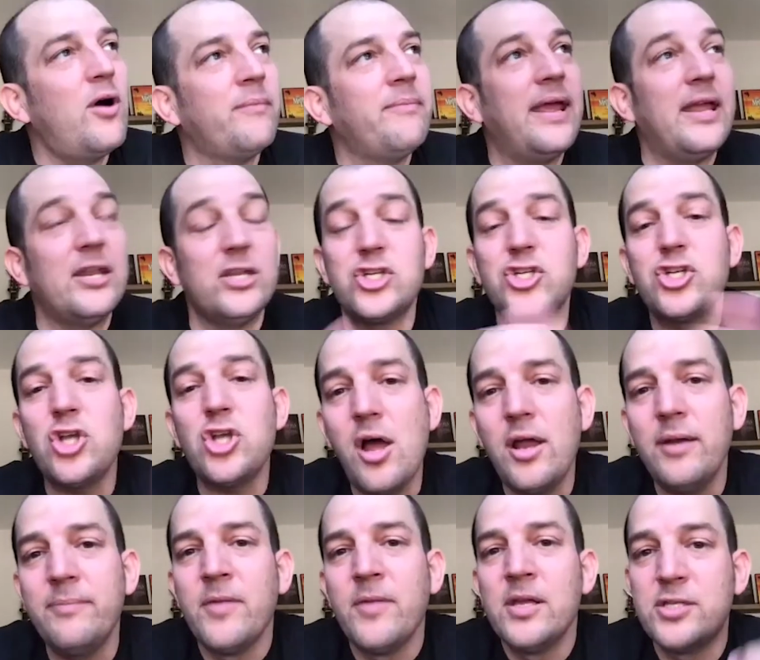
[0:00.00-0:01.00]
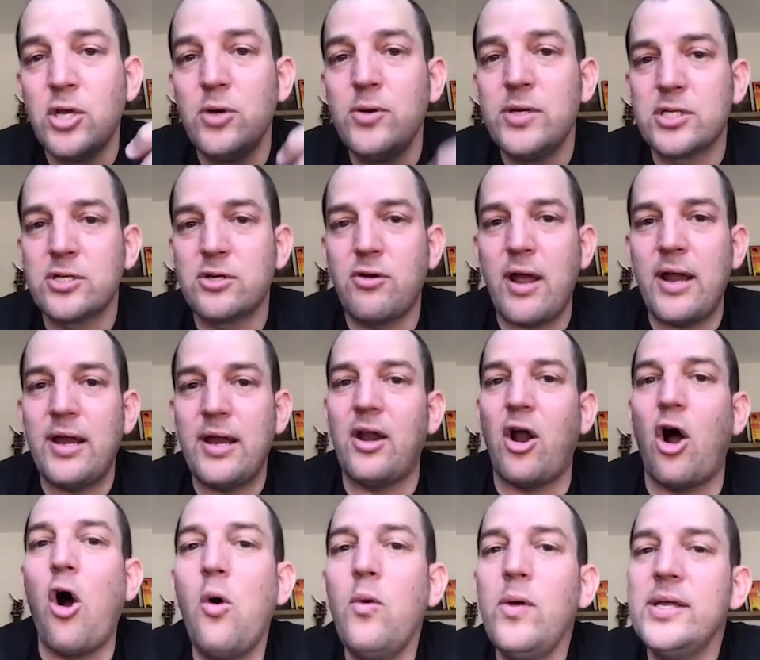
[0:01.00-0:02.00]
And Shawn, to his credit,
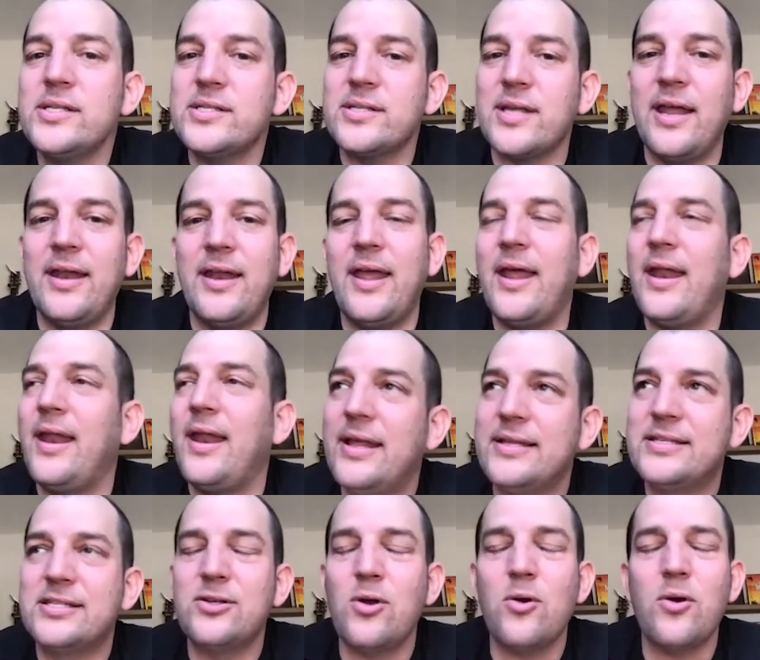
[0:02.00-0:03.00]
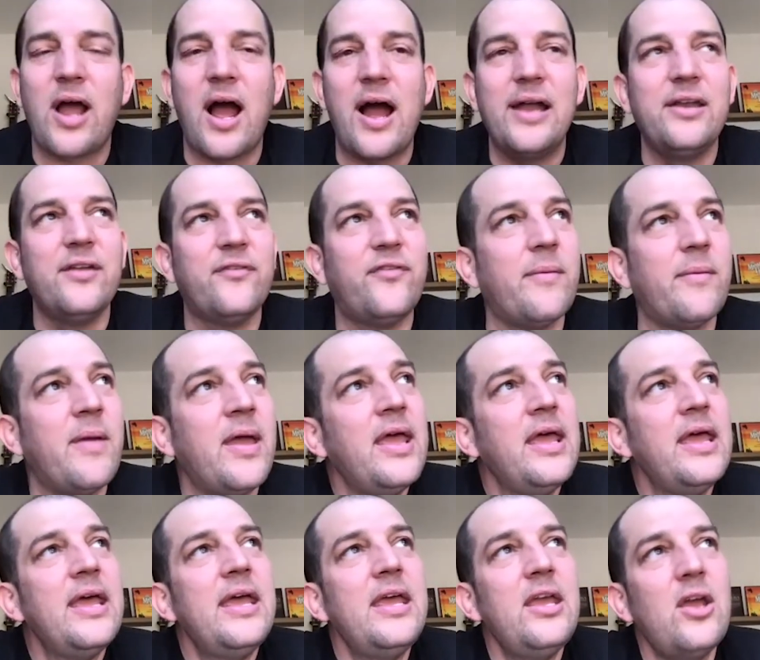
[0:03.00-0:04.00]
always, and it's so kind of him,
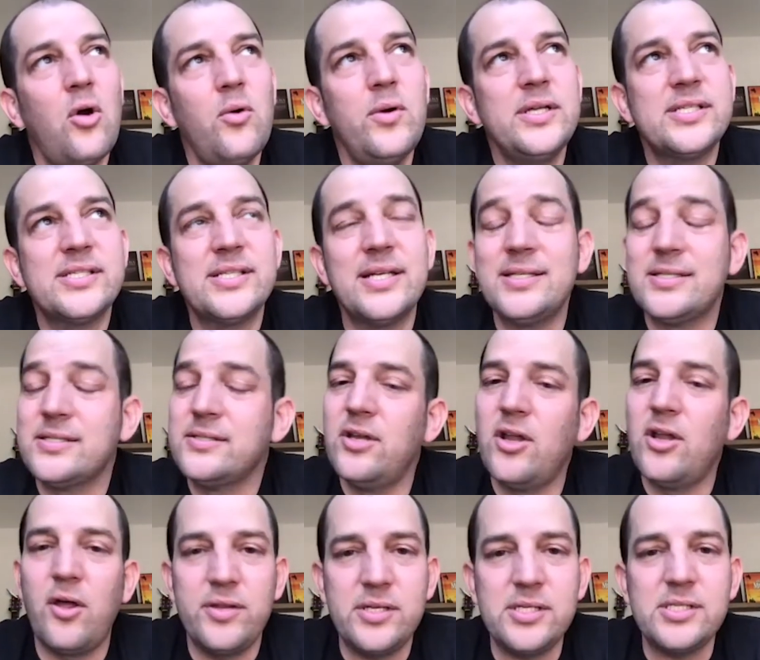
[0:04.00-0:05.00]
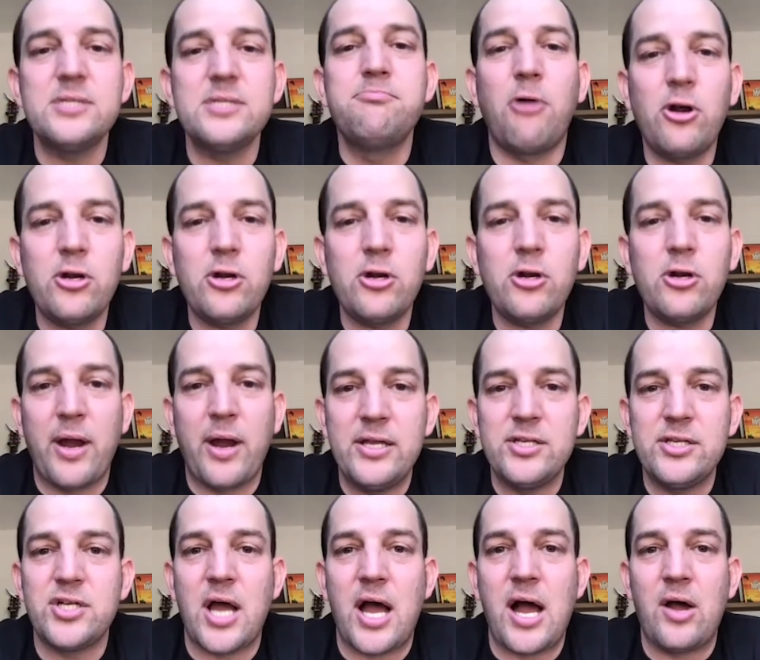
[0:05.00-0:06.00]
he always says, no, this is Mark's
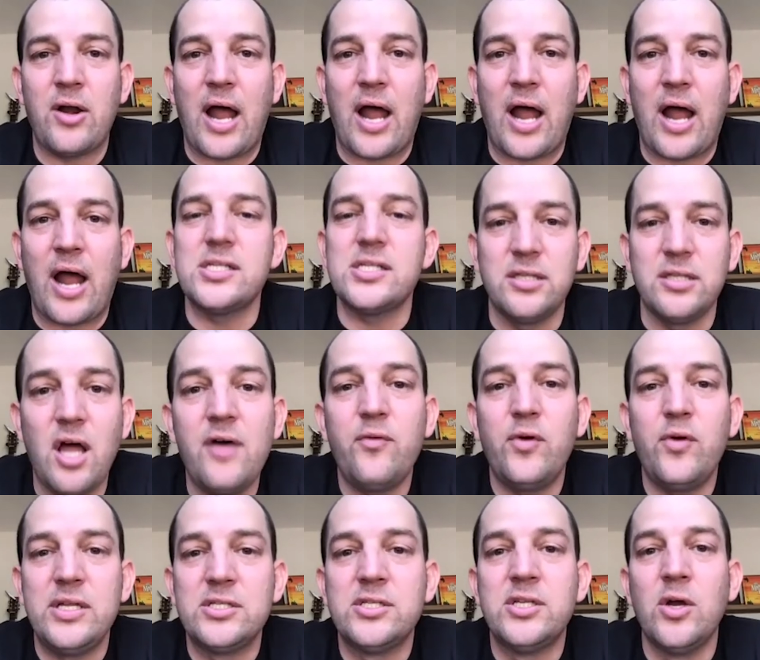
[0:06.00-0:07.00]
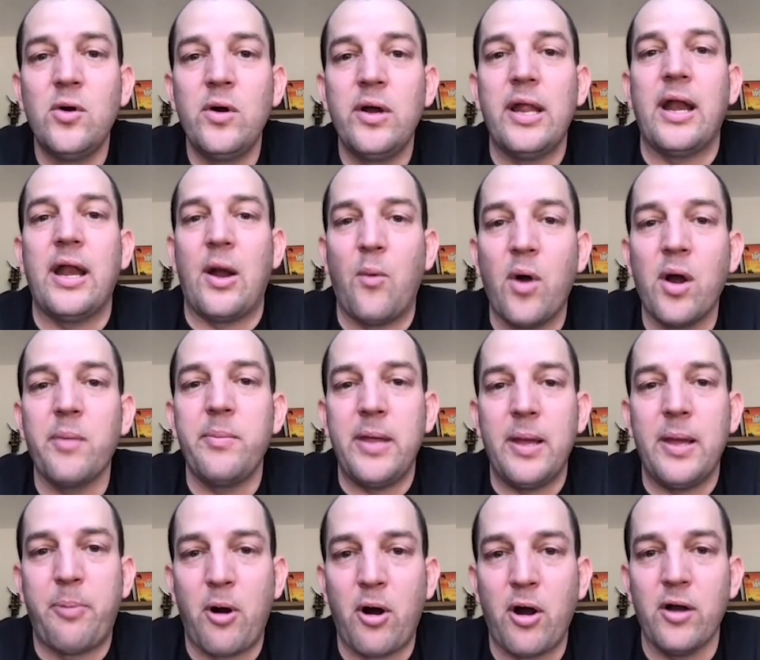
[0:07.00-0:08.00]
brainchild. I just love what he's doing and I want to be a
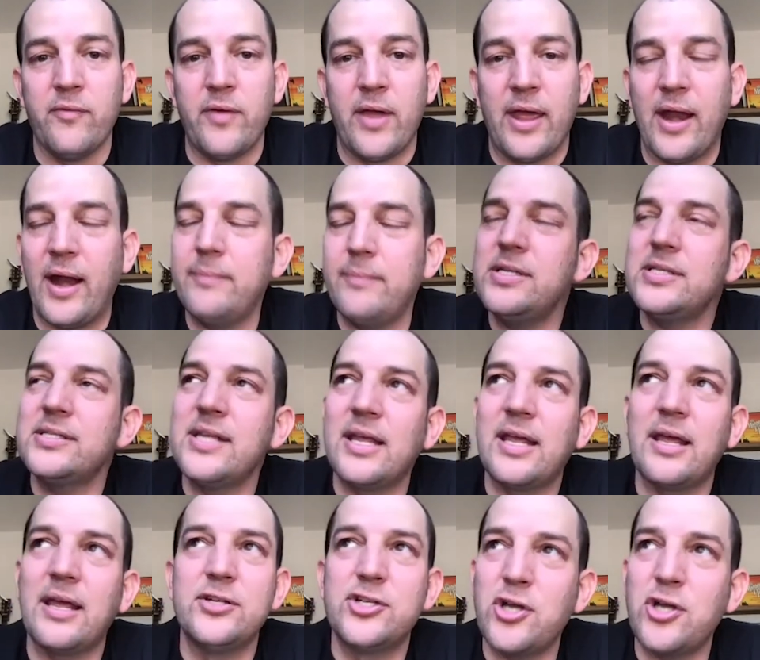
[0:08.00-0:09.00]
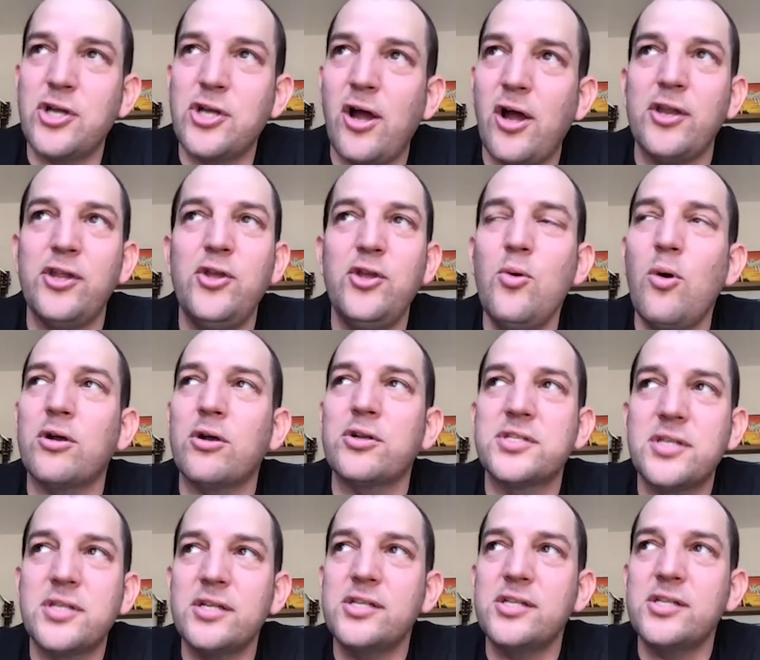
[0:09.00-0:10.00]
part of it. And I'm just thinking, Shawn, you are
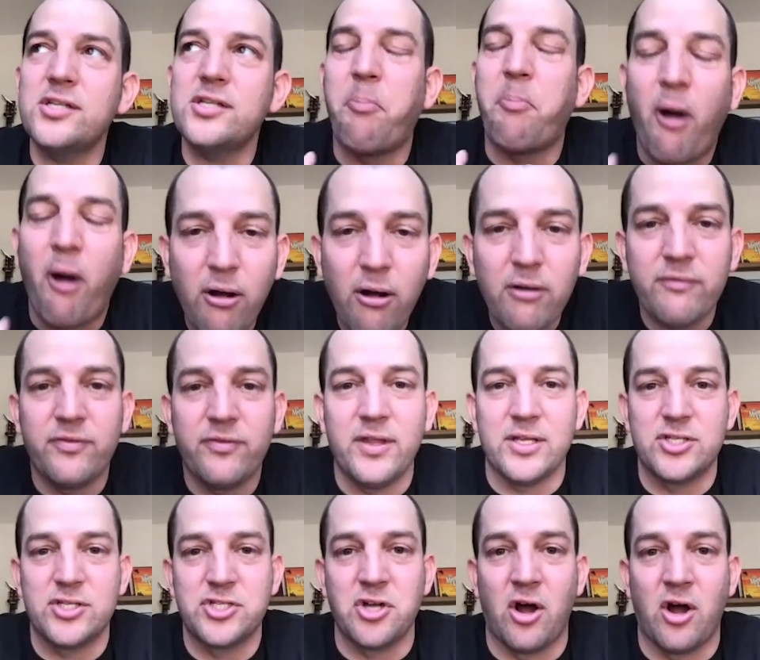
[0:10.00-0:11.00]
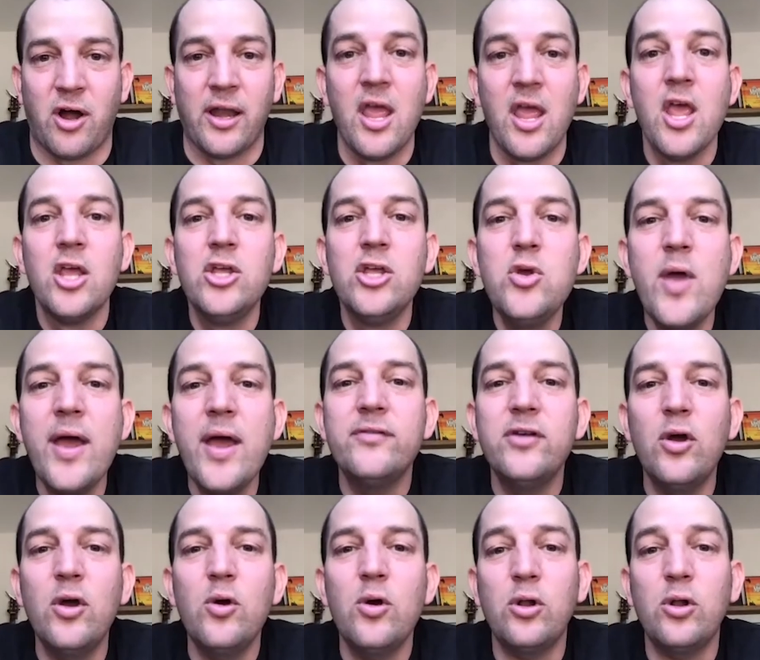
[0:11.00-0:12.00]
such a part of this, Shawn. You have
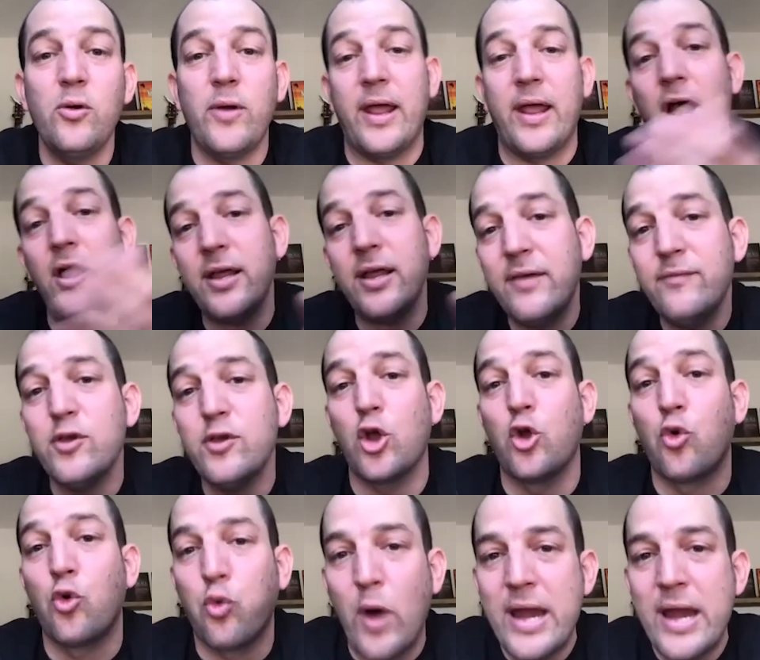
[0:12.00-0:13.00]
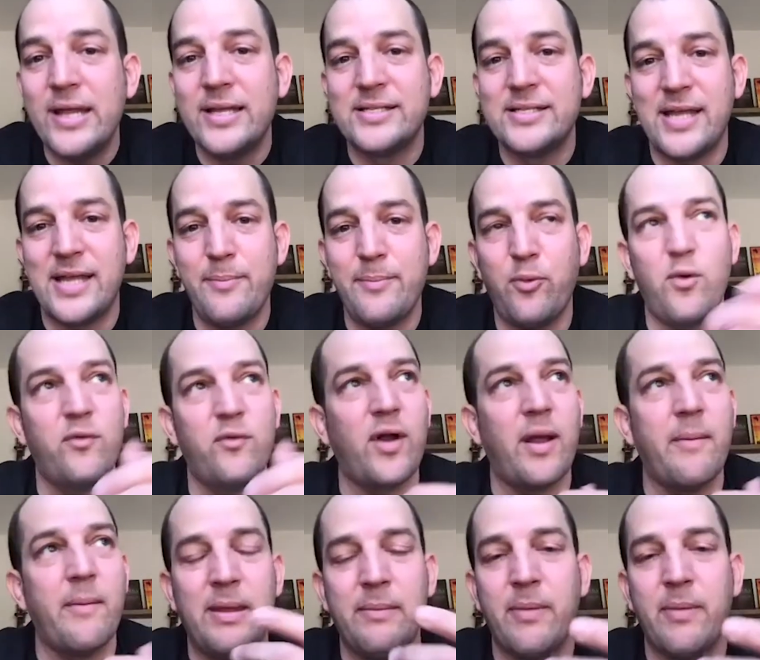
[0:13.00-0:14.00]
no clue. And I'll give you a great example of what I
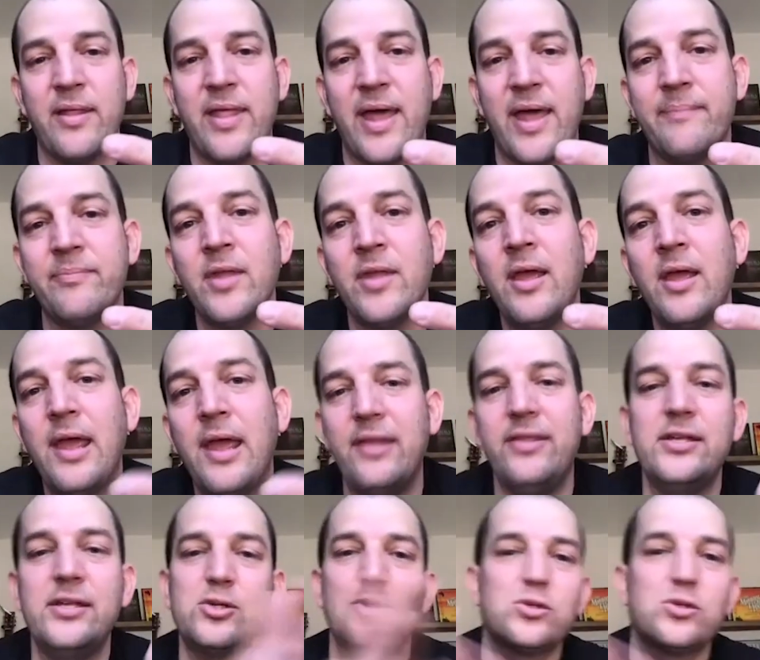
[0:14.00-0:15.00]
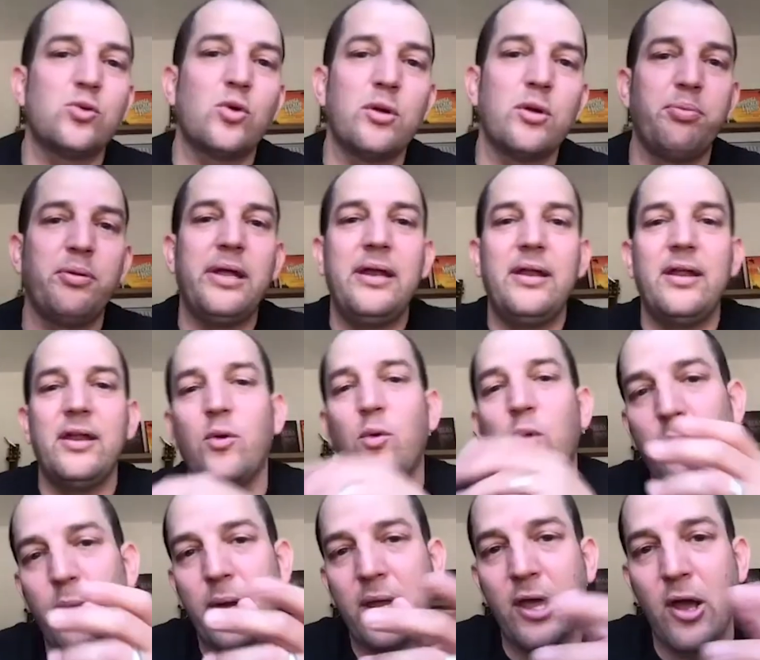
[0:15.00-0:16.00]
mean by that. And this will sort of bleed into
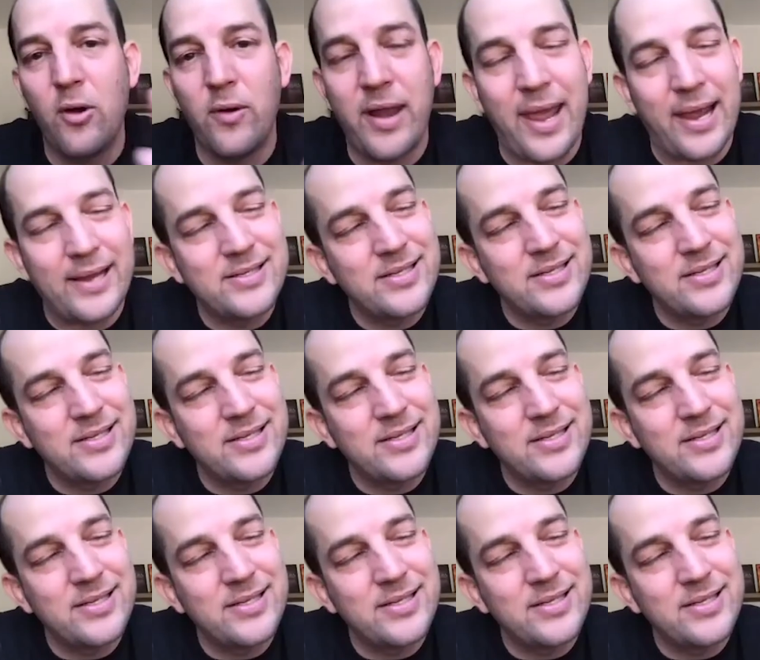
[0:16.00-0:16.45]
where we go next.